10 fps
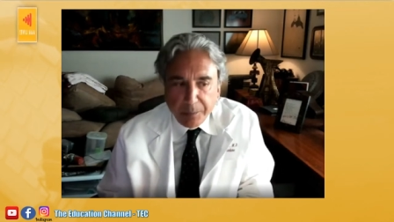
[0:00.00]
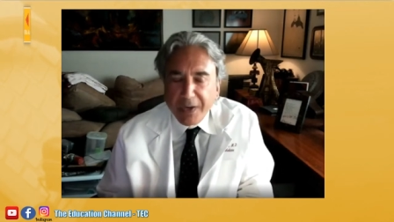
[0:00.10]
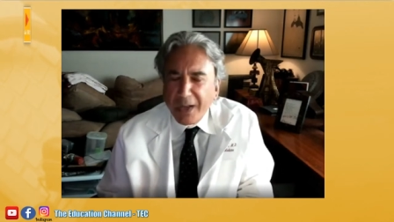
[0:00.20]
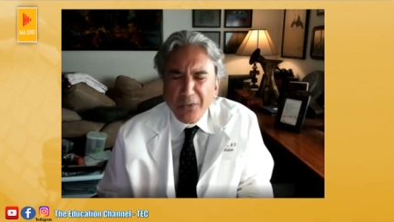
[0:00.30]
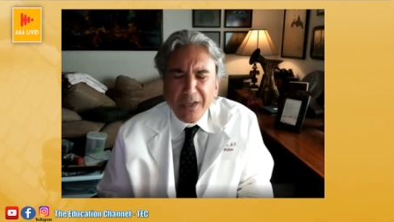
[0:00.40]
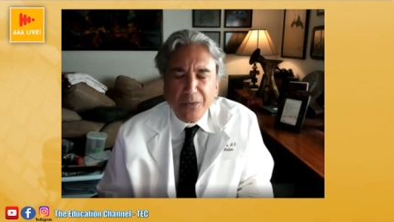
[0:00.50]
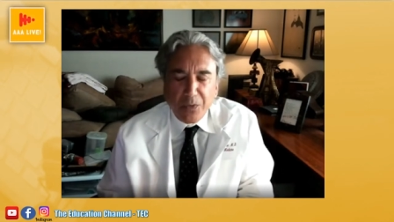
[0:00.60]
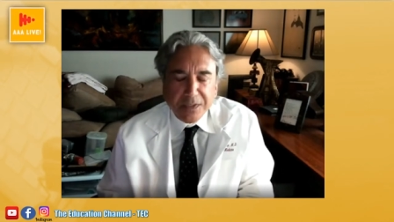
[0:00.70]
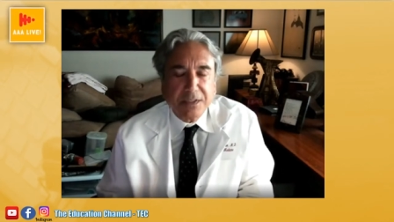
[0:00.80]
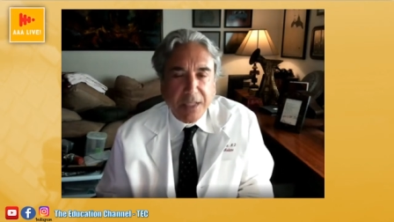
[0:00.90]
but I really
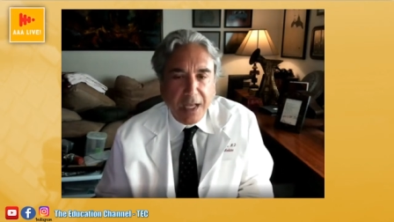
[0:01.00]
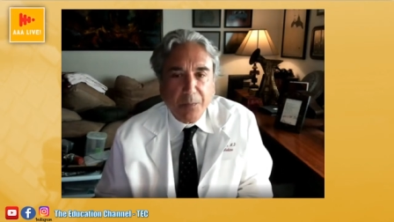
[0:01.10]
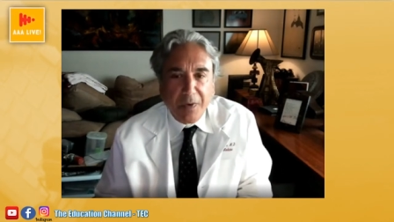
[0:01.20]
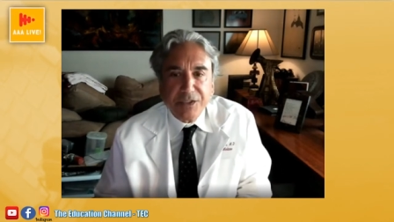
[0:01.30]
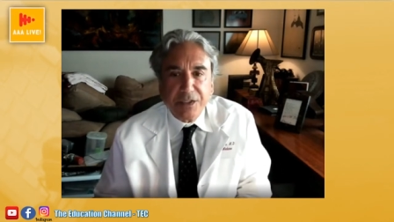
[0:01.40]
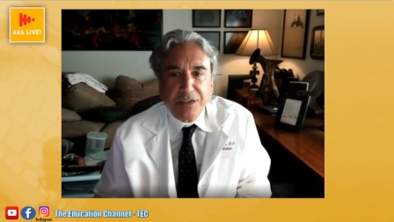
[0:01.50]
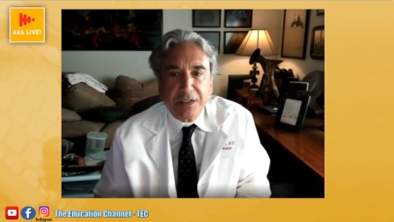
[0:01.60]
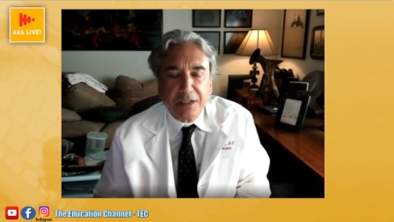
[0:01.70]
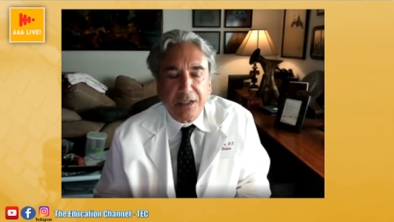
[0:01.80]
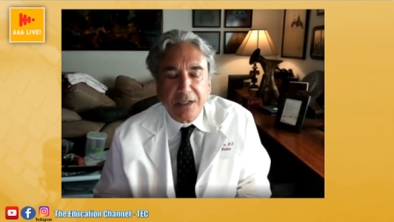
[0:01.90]
wasn't that much
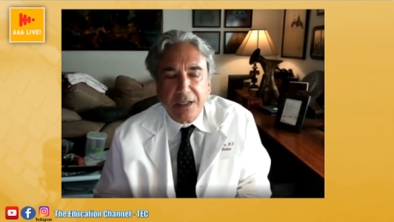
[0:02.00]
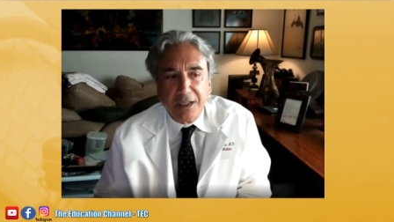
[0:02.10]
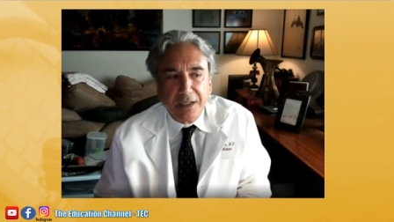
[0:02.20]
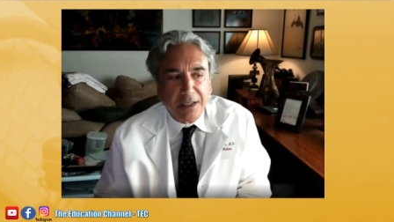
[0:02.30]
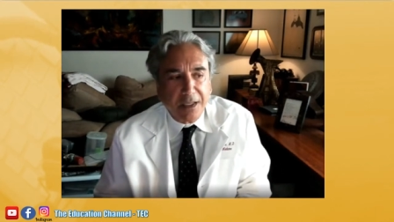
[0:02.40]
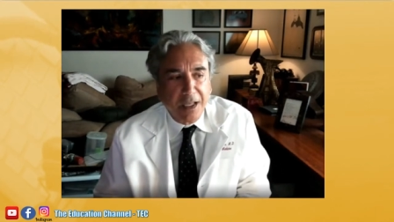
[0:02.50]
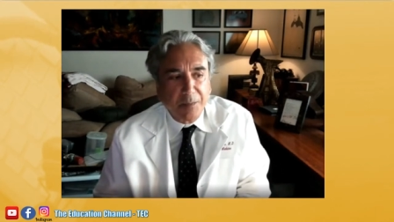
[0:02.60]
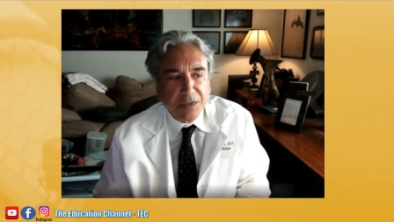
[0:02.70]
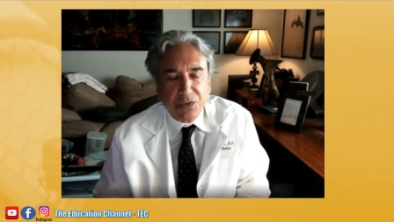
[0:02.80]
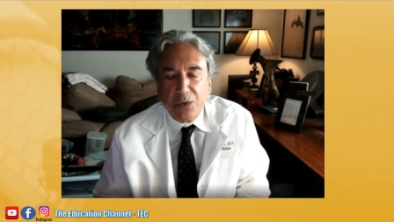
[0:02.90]
into chemistry.